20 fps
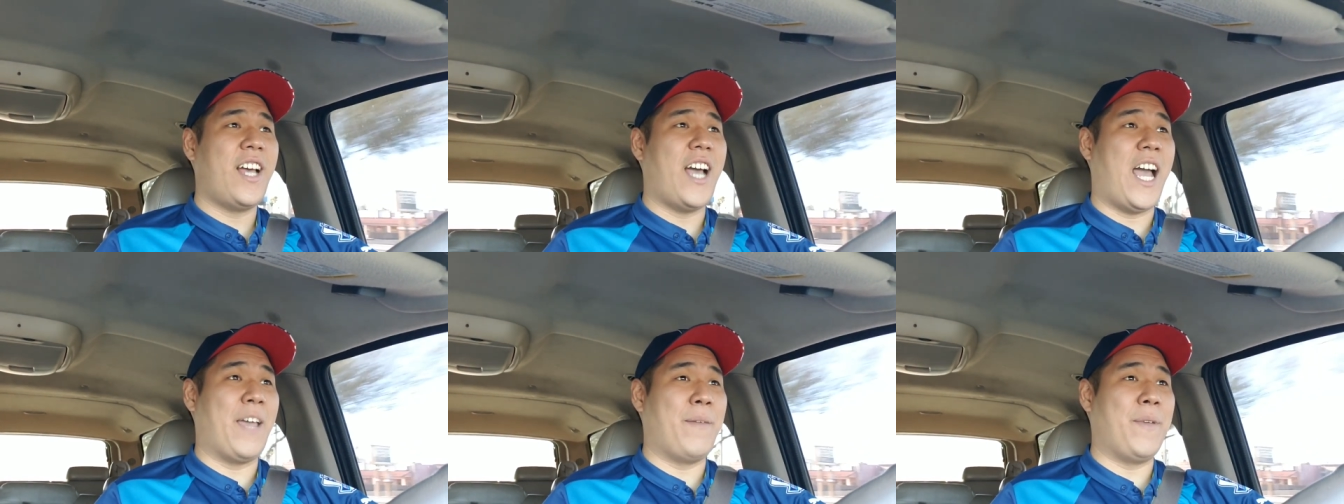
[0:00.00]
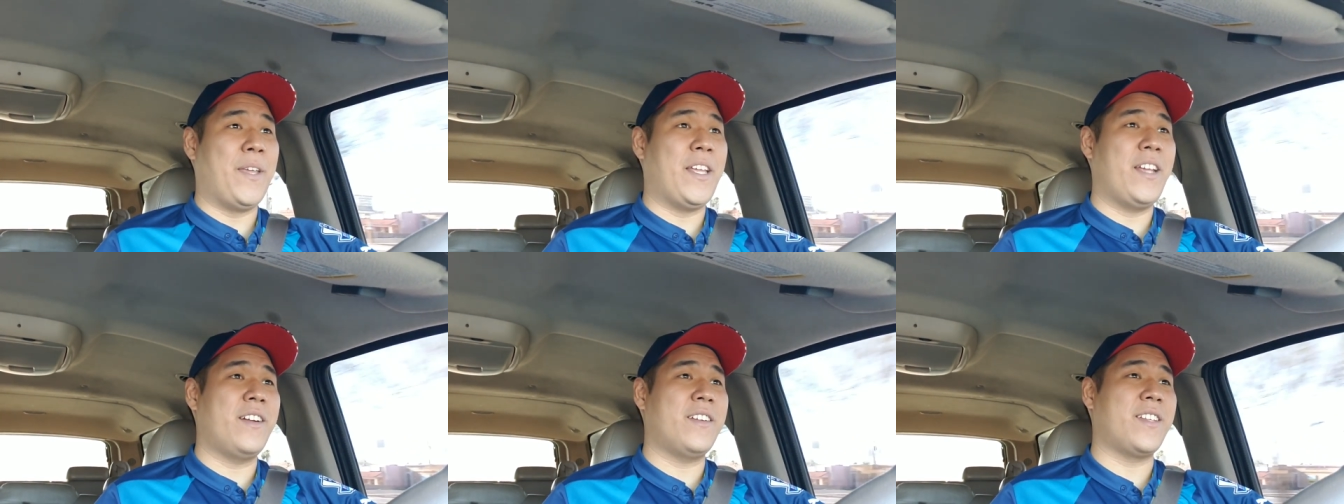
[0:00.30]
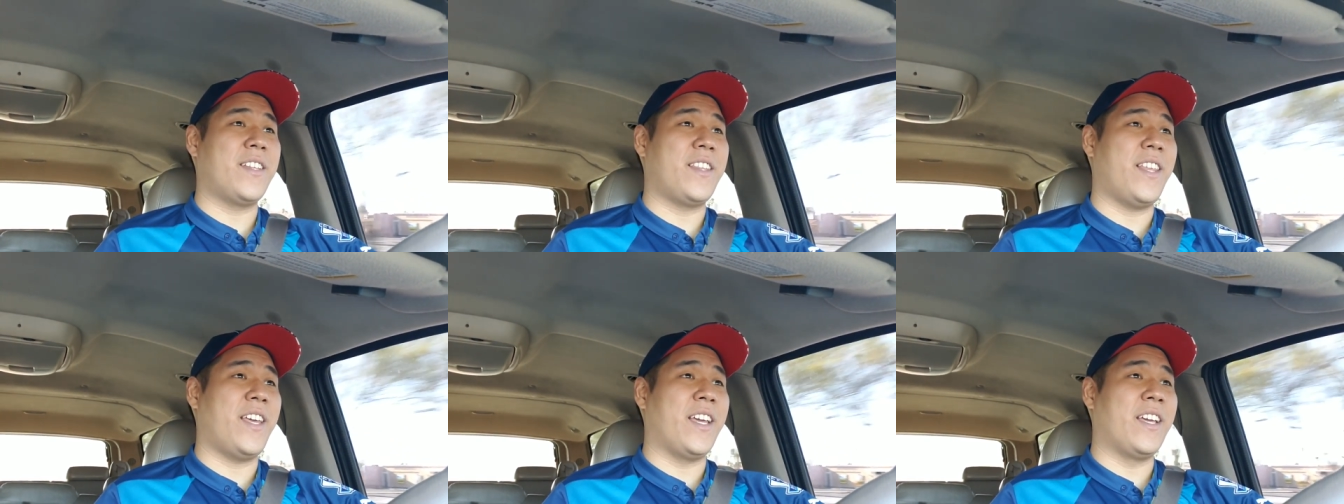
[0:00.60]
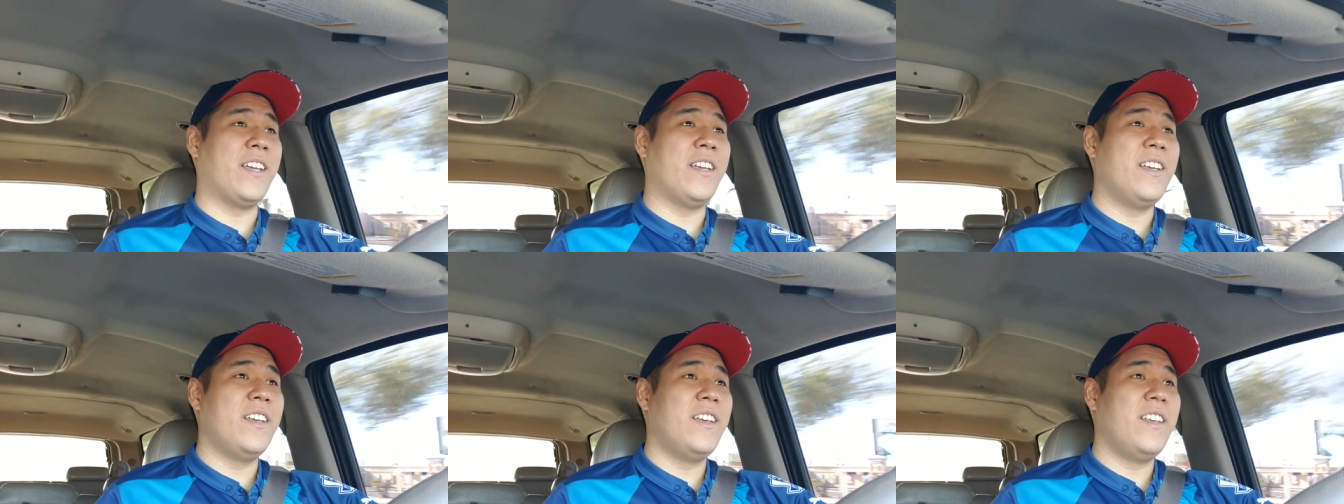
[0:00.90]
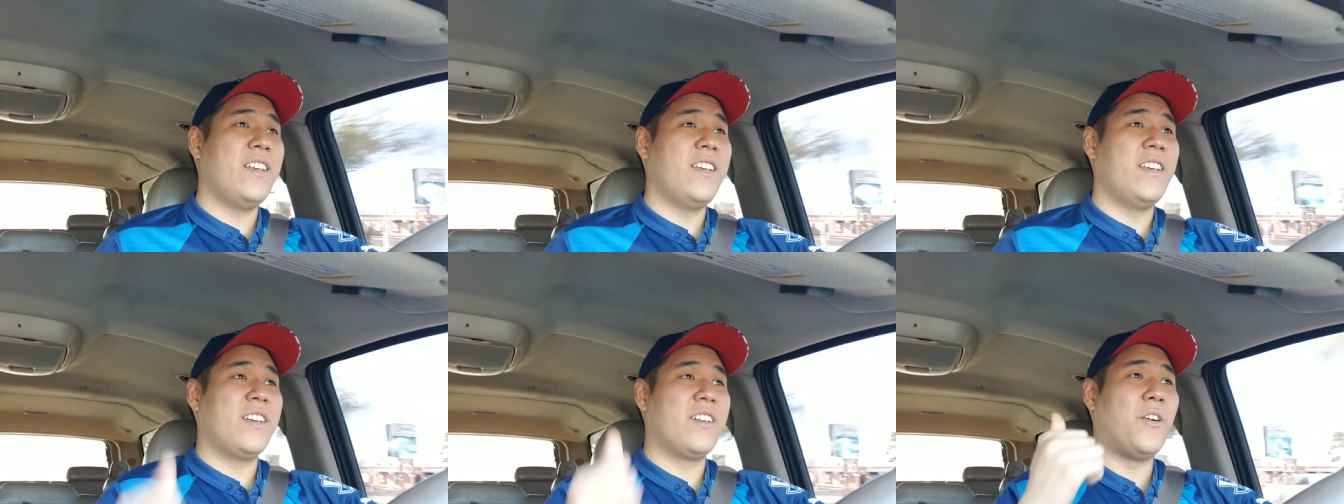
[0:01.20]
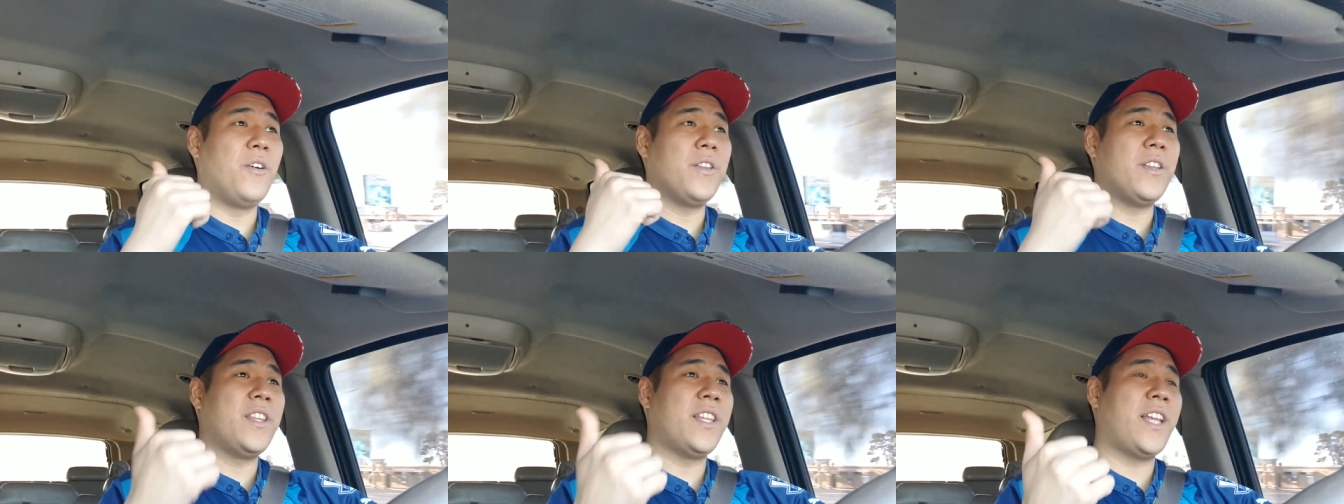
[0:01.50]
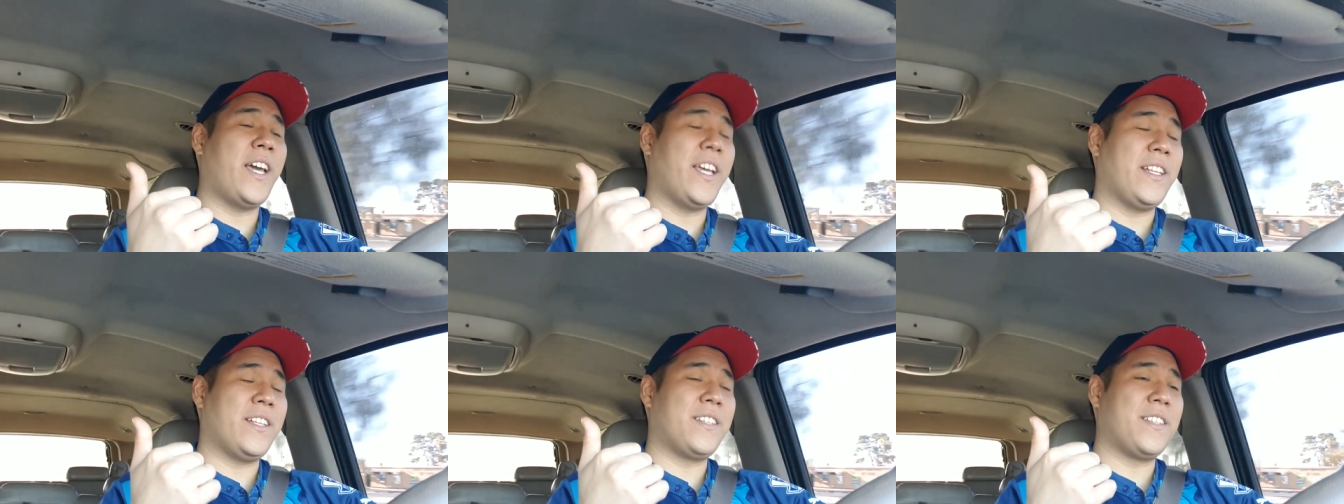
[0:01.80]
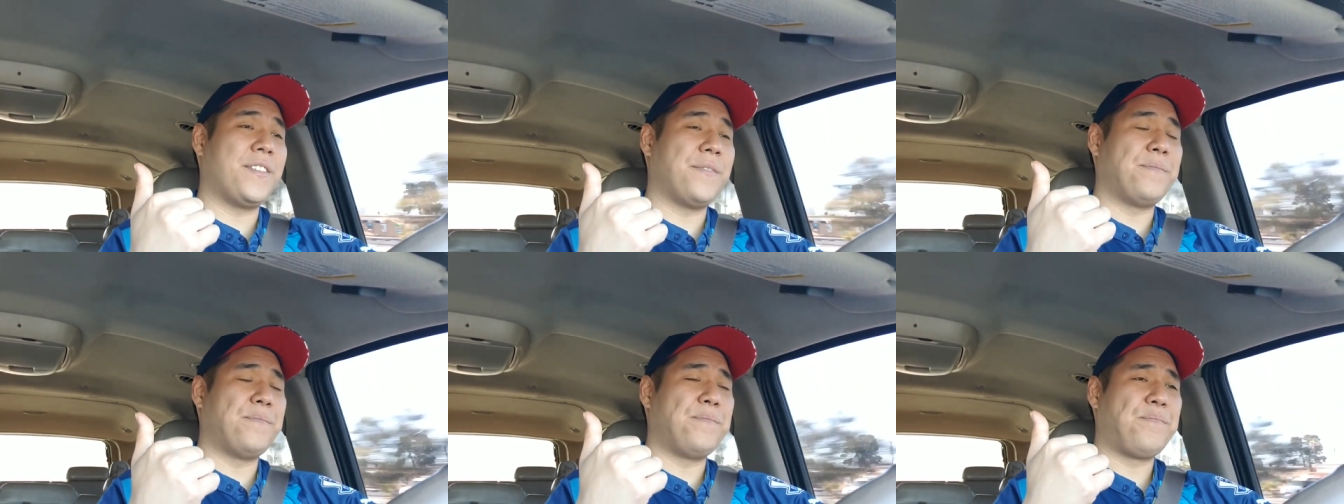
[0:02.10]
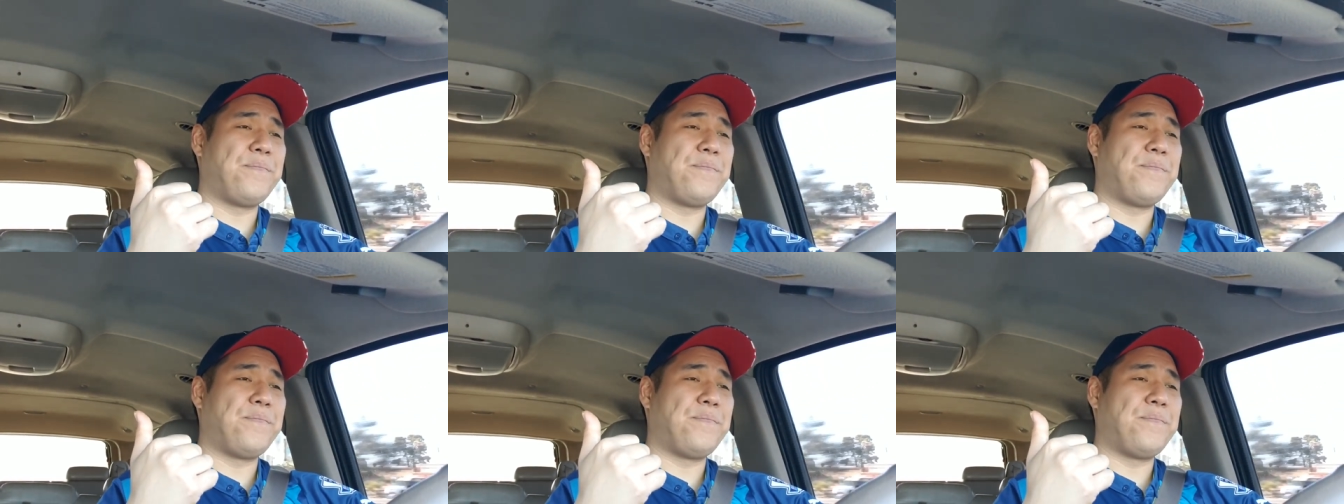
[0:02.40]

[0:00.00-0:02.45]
I mean, here's the thing. Golden Knights,